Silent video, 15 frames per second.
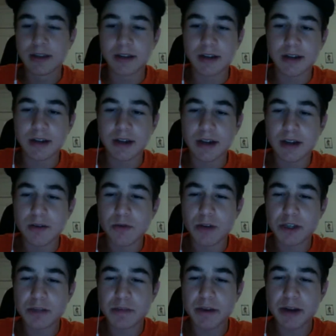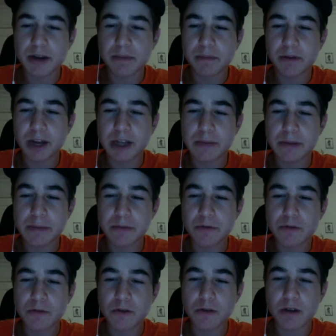Who has a better prospect
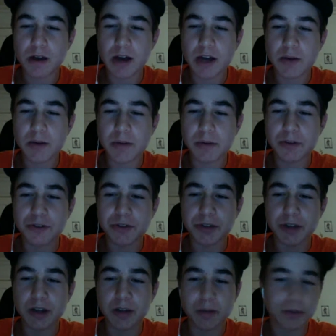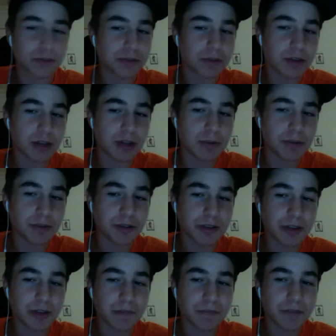pool? Ottawa, Montreal.
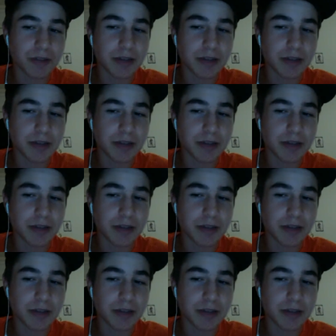Montreal.